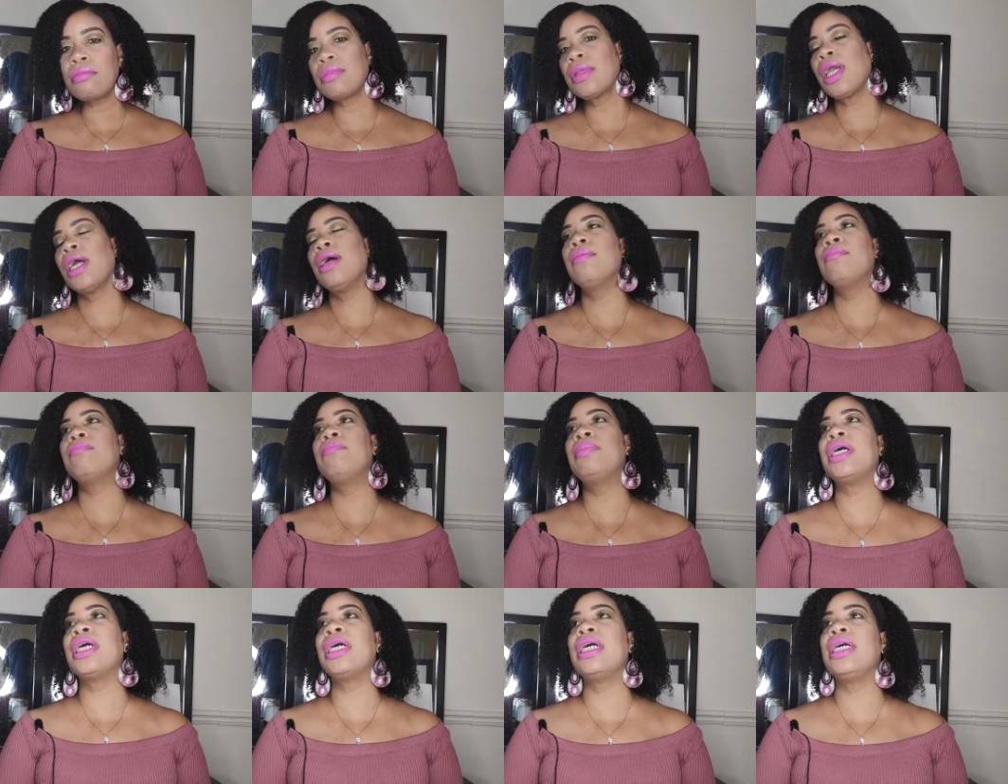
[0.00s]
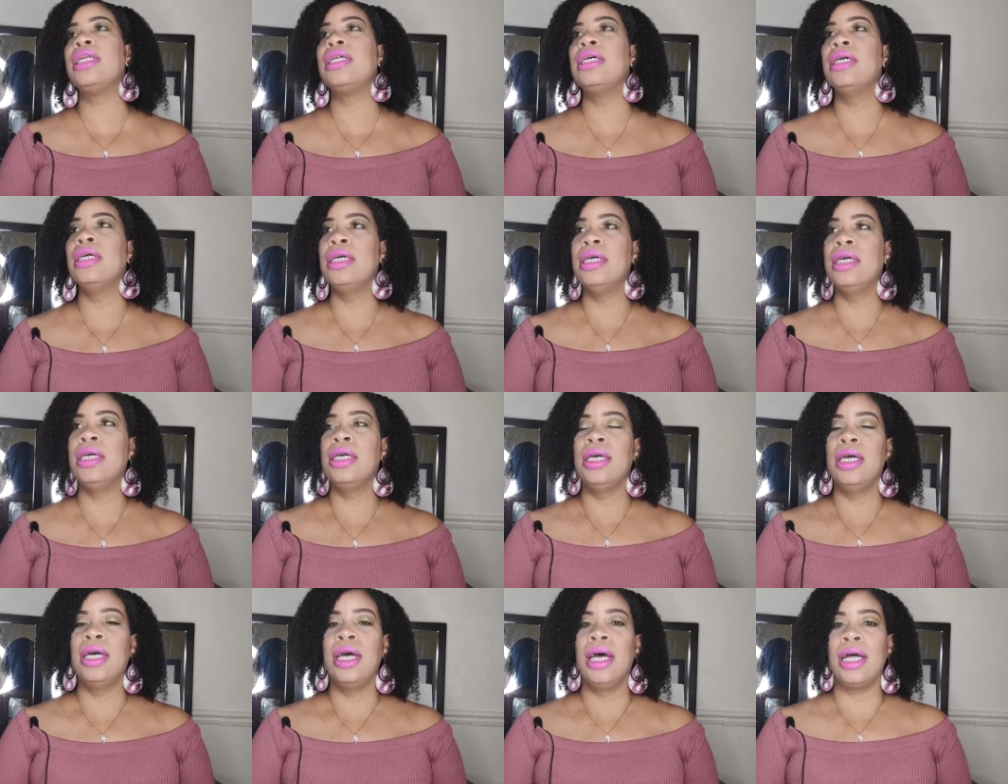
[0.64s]
but
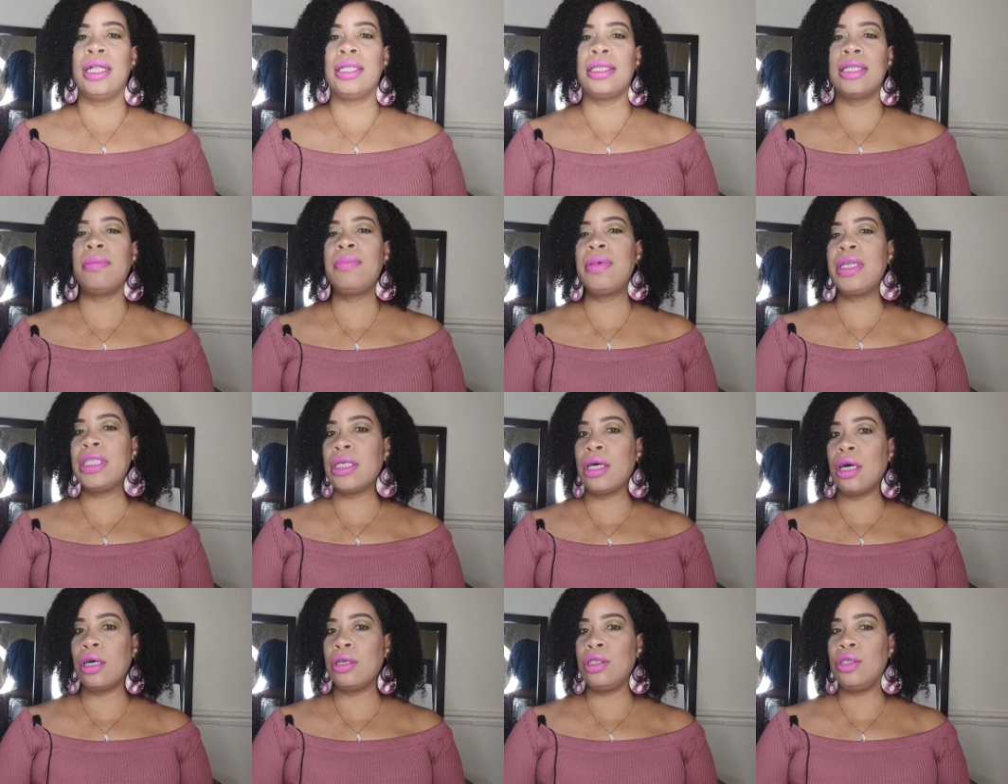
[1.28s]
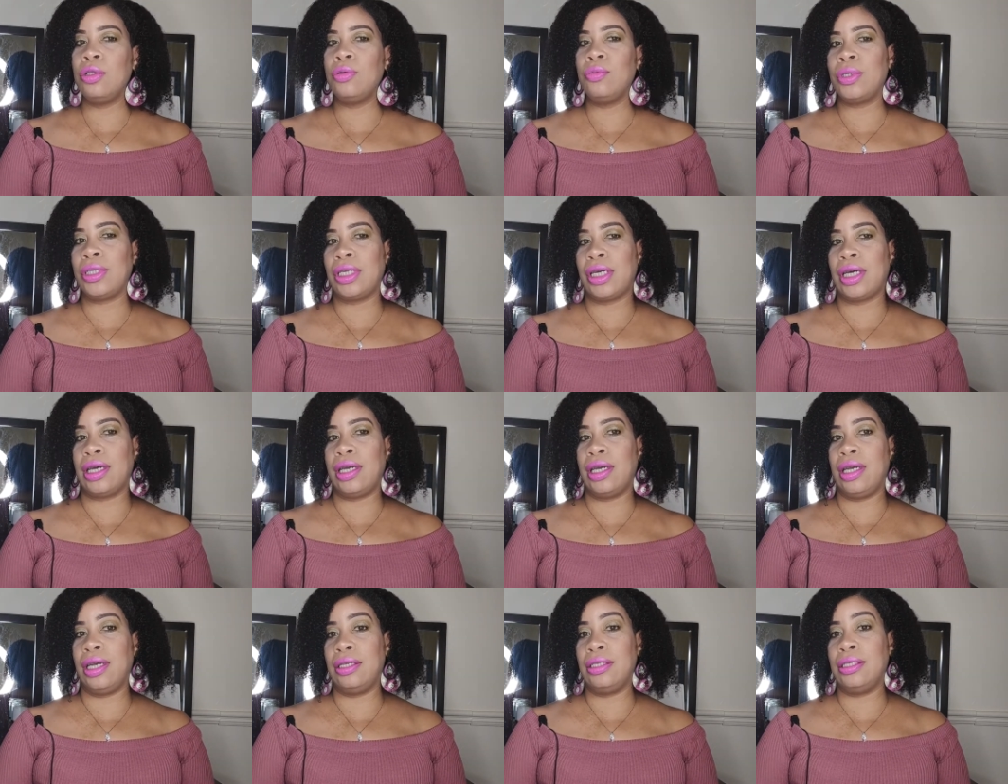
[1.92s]
let me tell you when
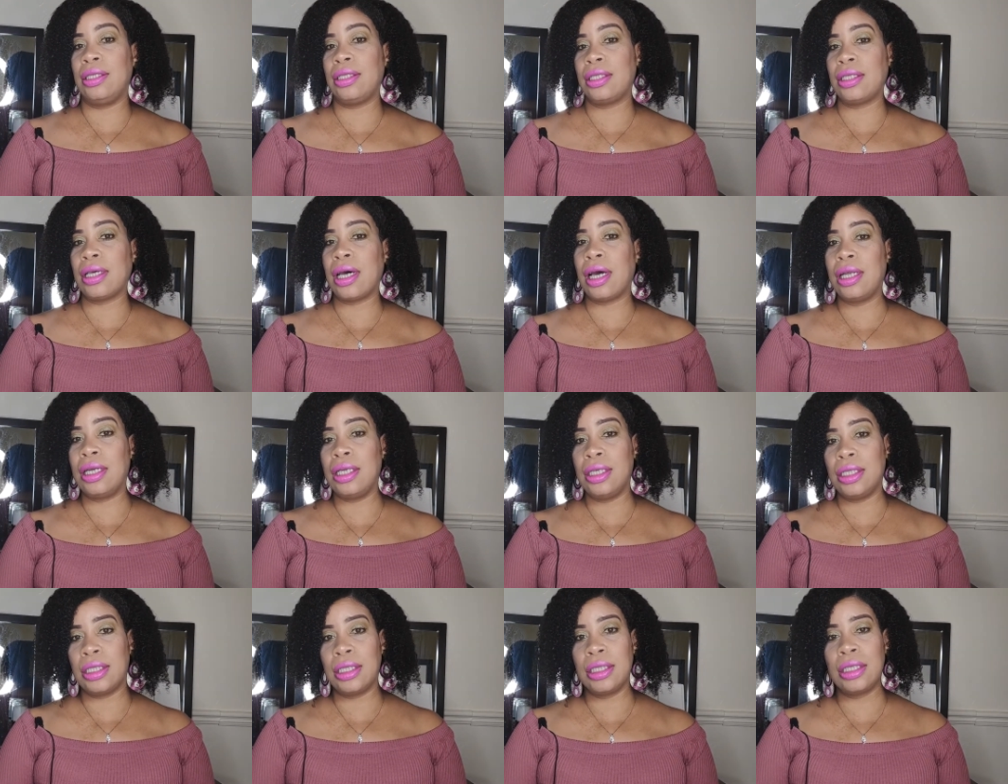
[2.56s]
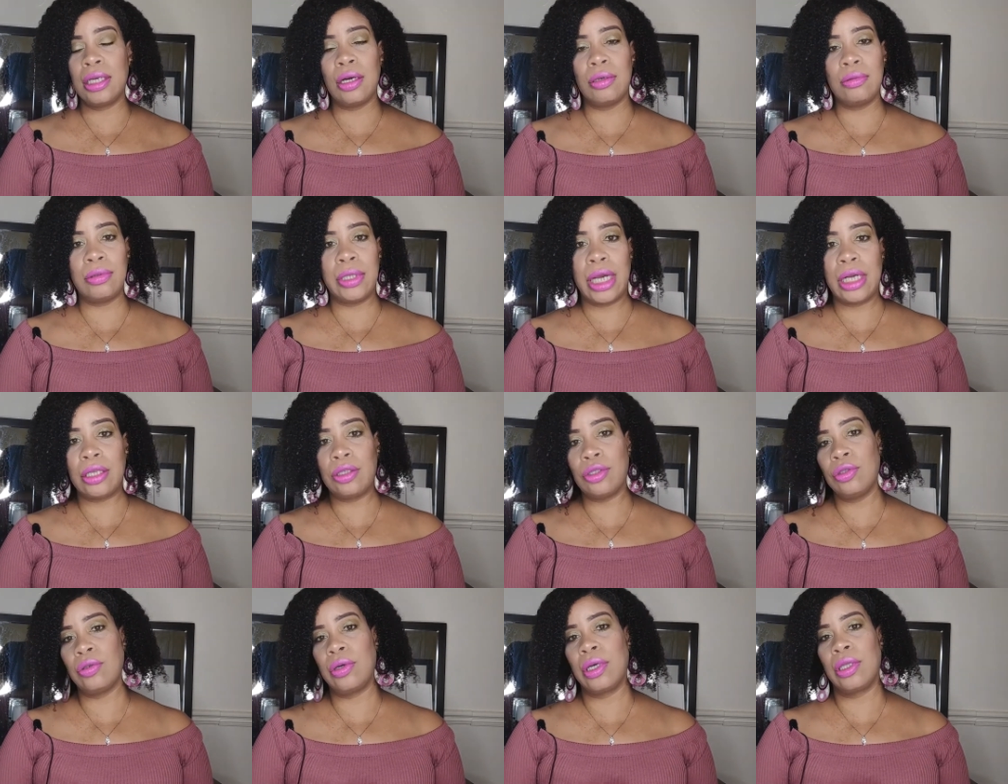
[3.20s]
I decided to go
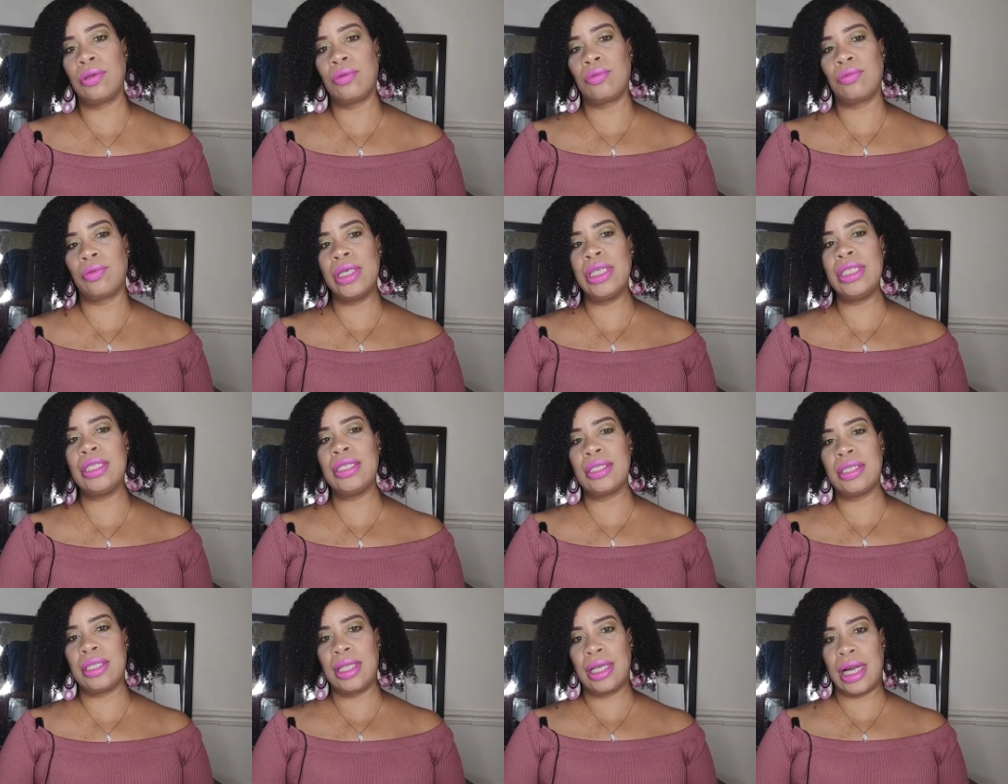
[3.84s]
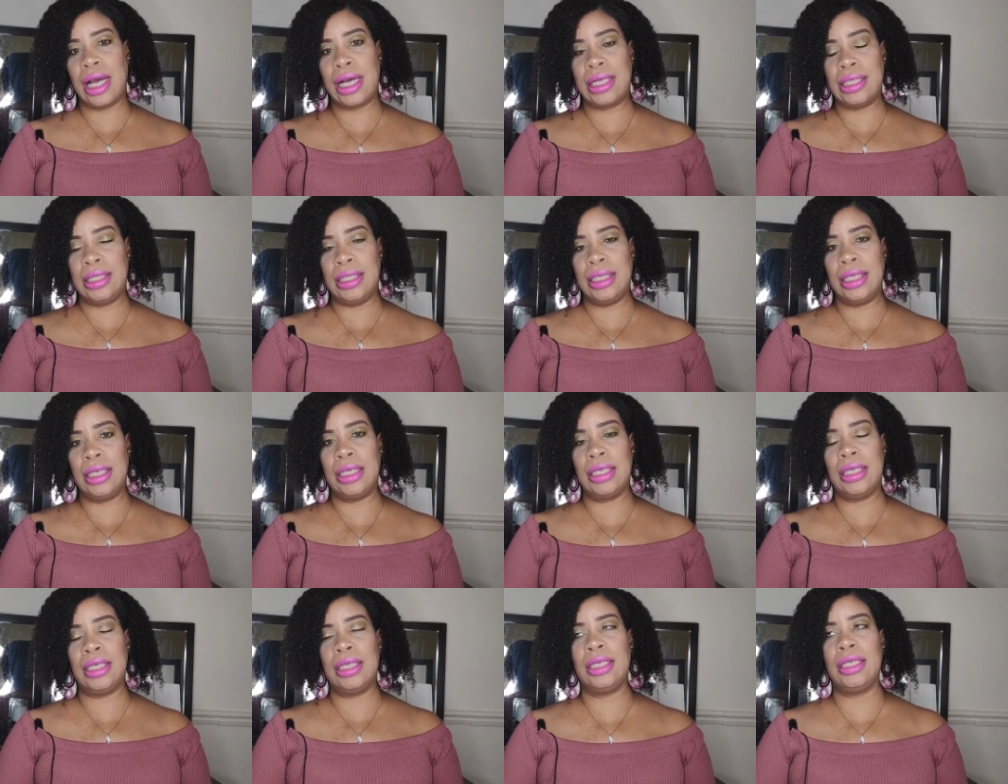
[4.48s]
natural and the reasons that I
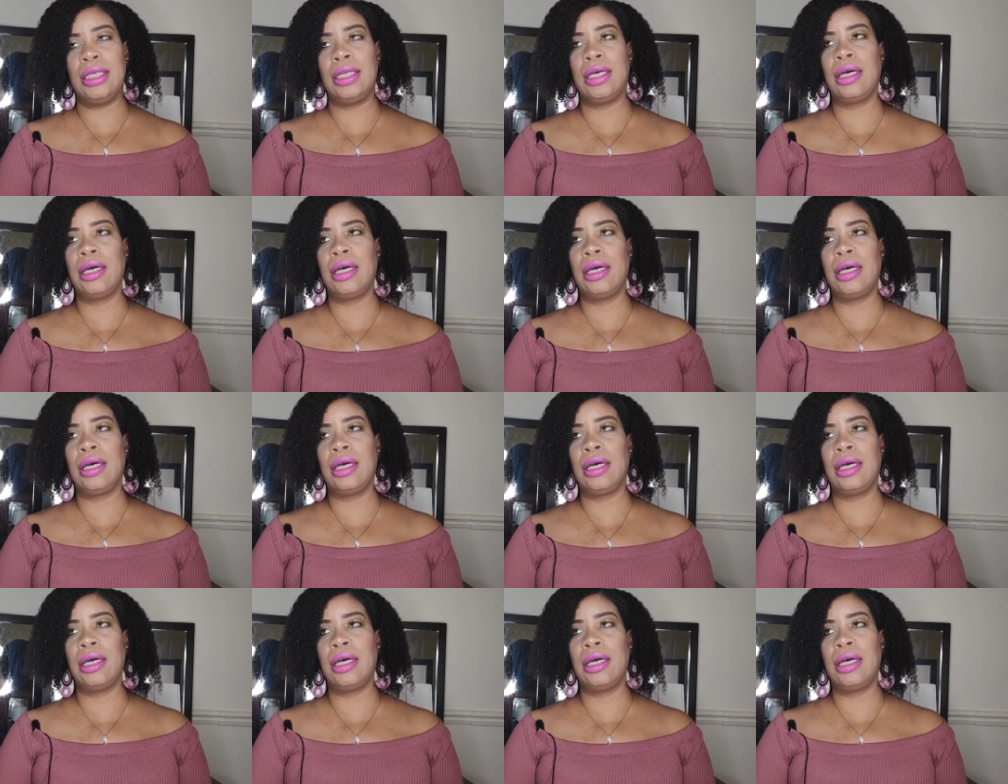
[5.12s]
did.